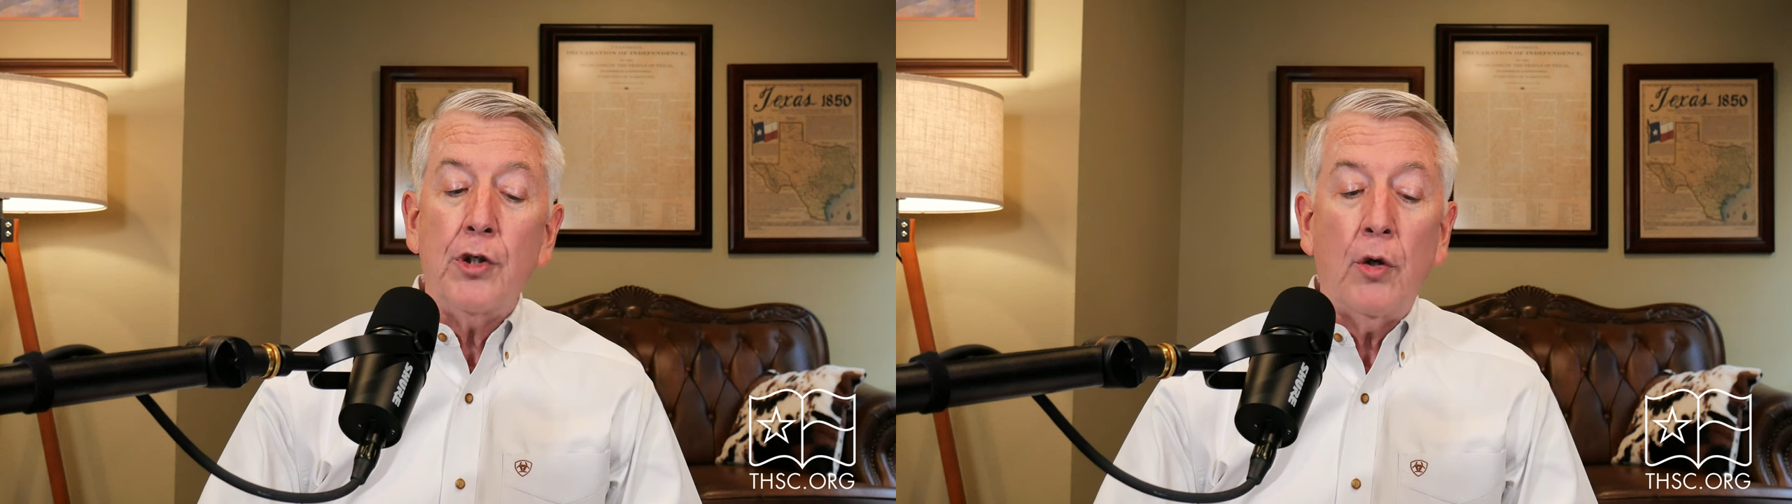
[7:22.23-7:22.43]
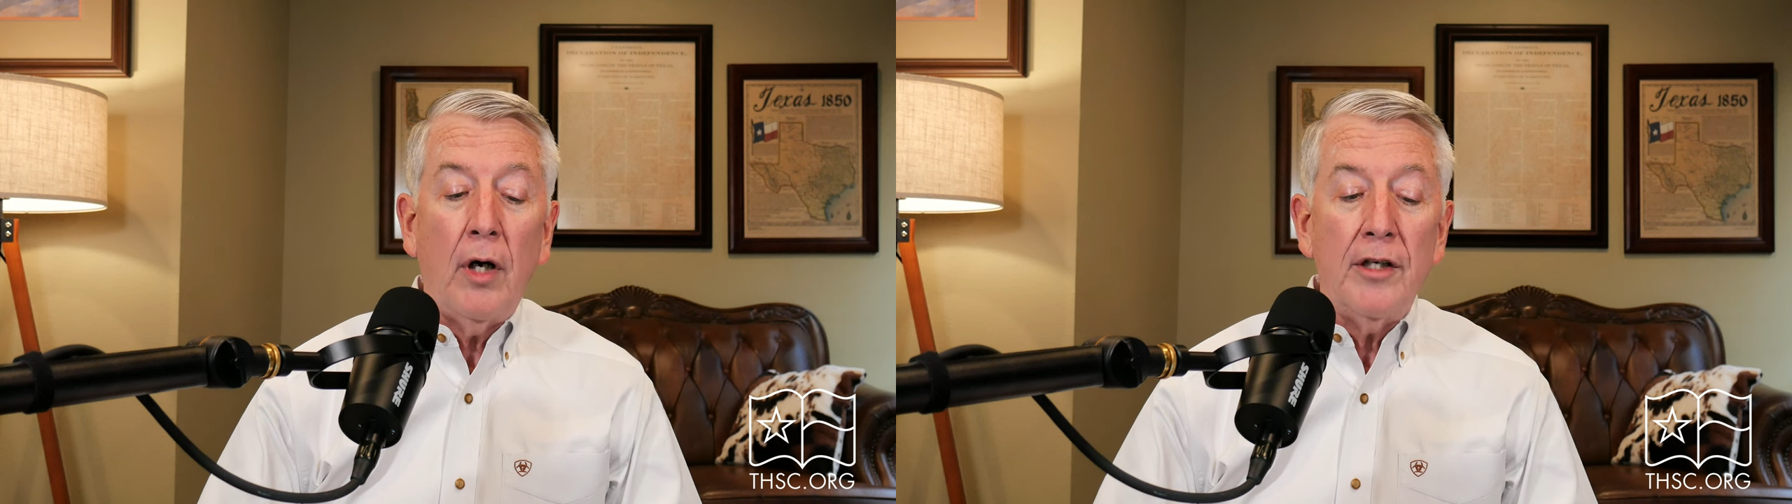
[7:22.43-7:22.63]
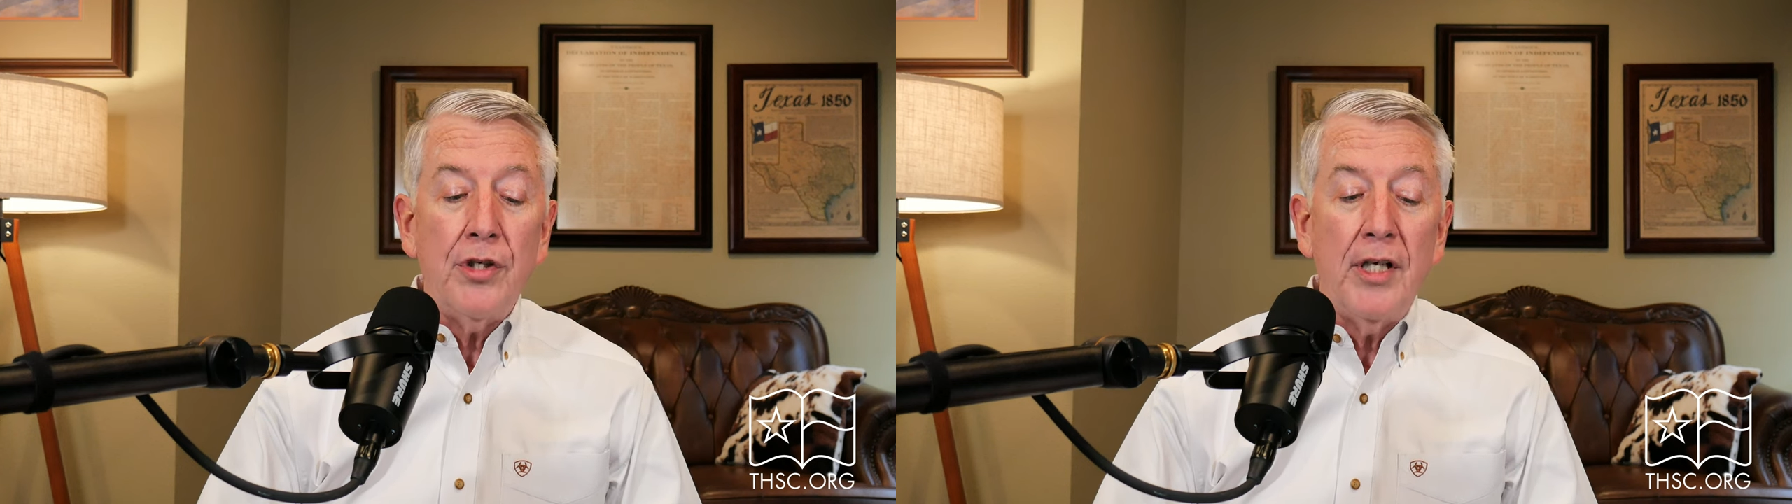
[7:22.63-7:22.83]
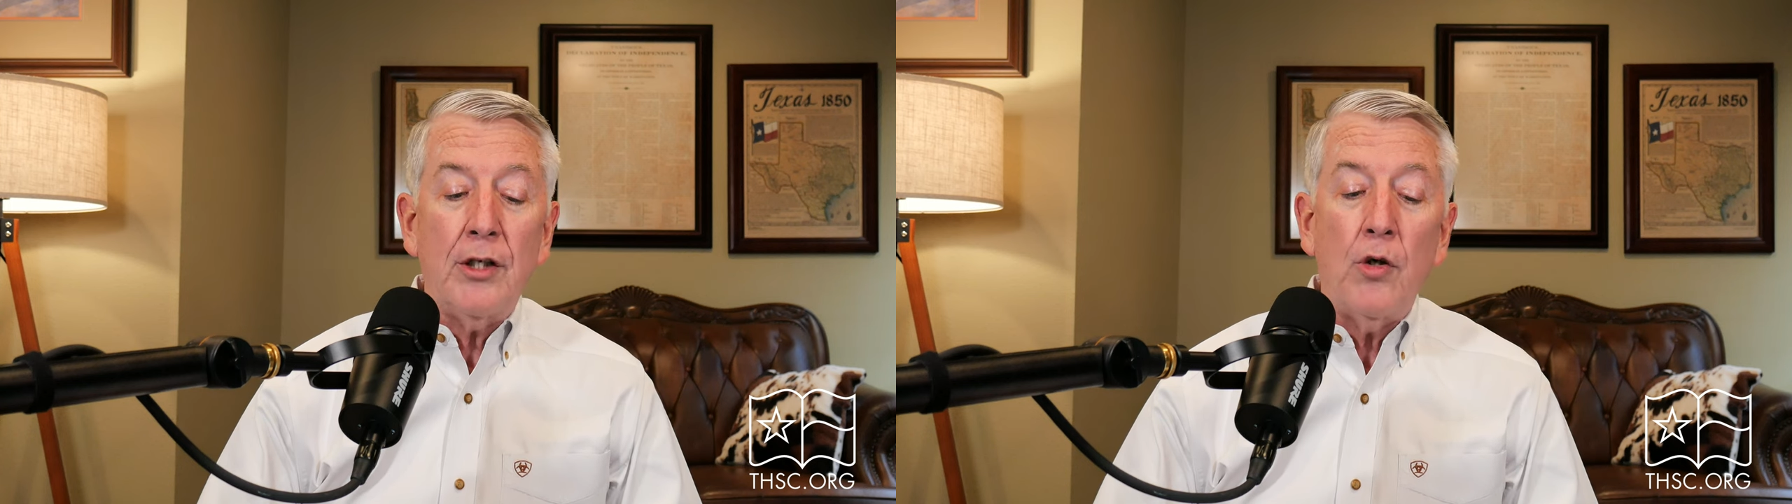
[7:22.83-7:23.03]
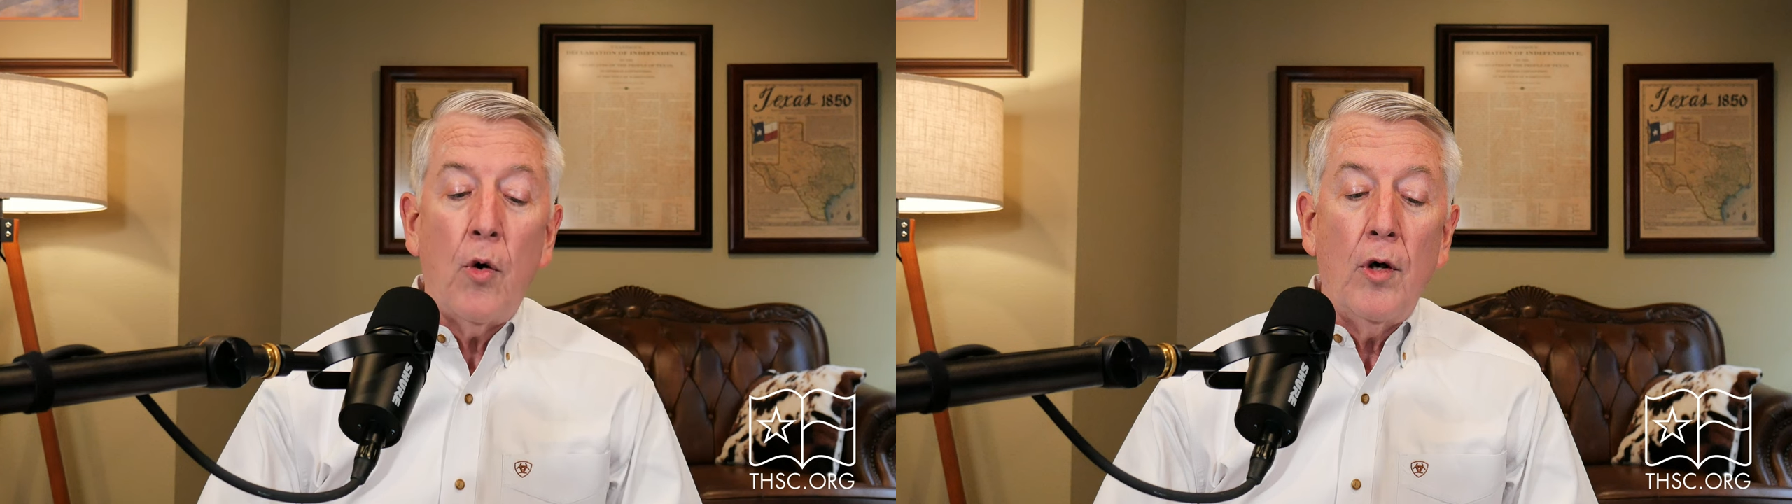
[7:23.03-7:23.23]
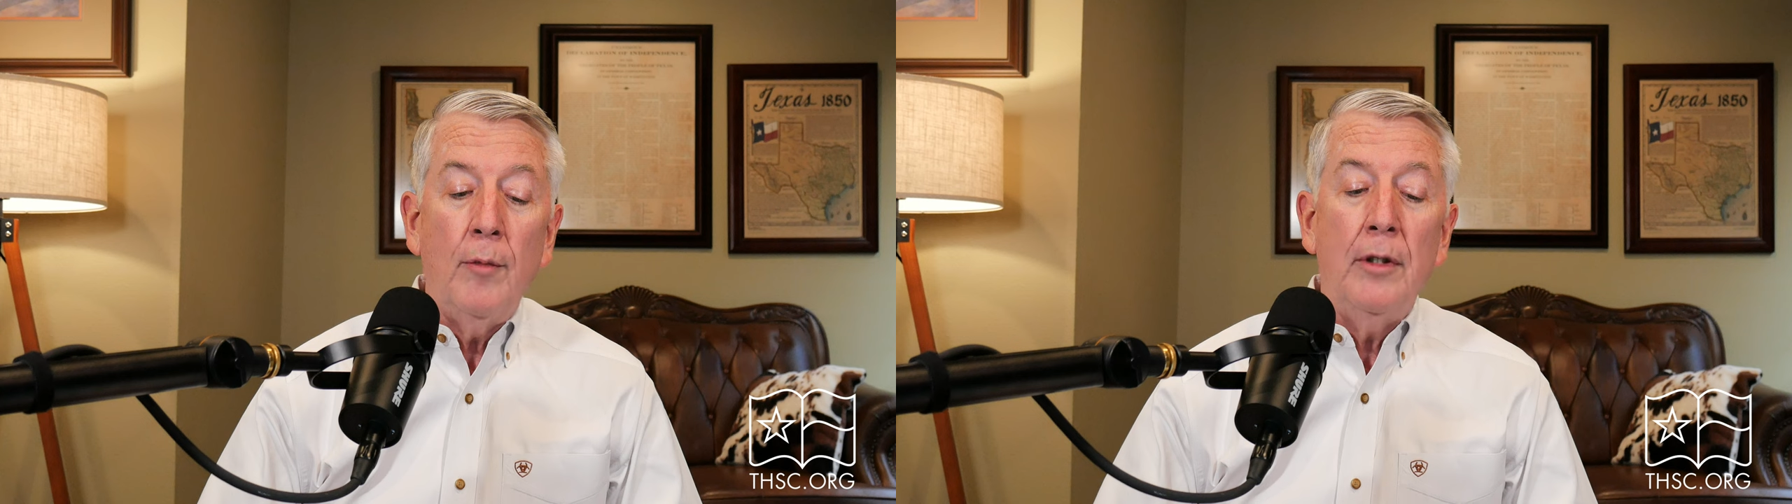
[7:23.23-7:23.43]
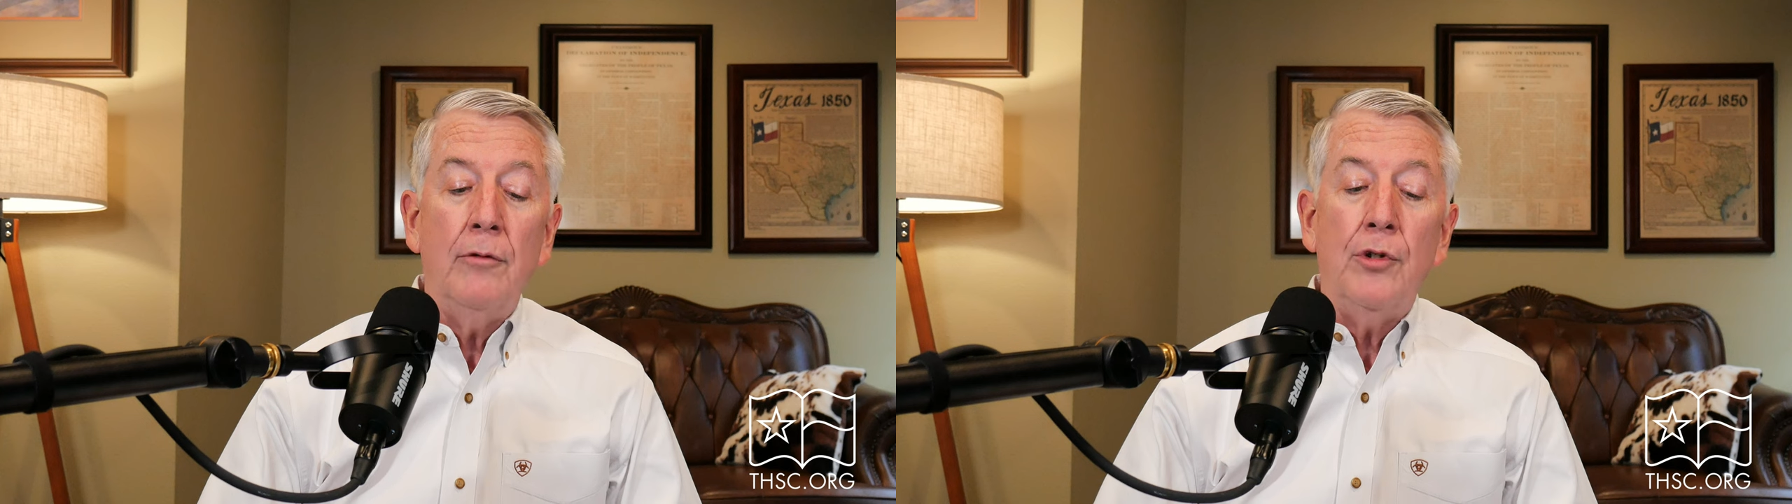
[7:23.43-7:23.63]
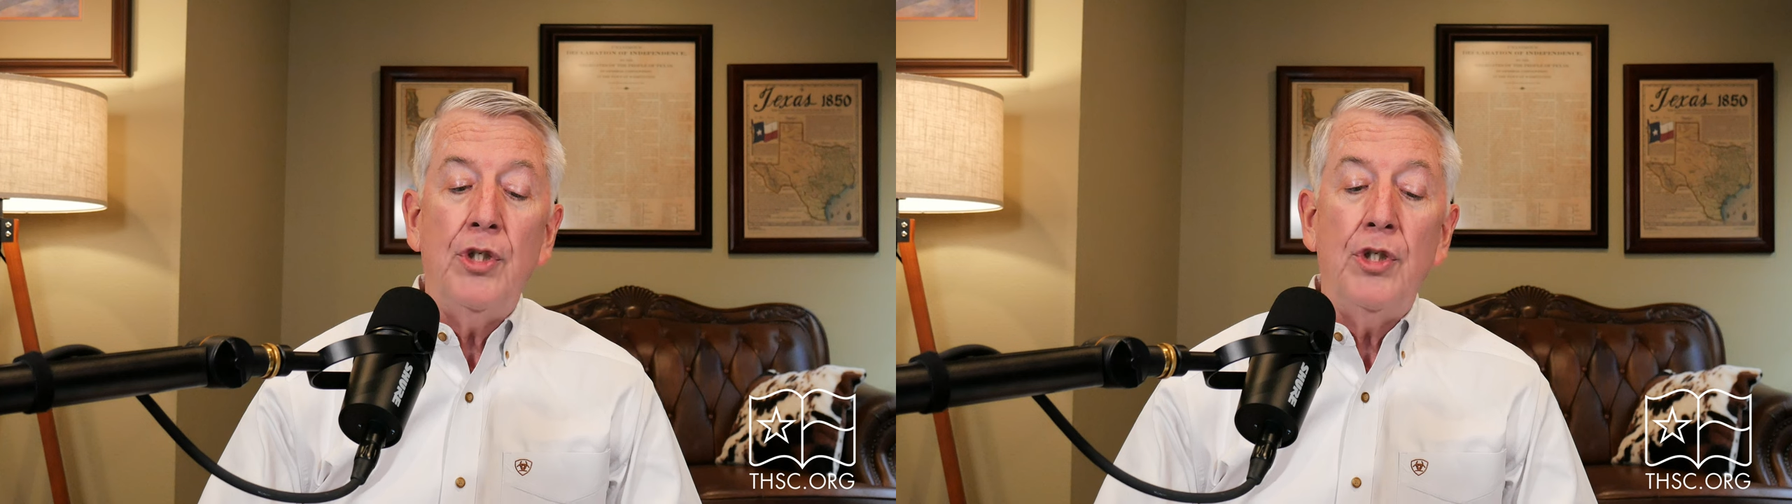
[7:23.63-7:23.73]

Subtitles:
cross-sex hormones,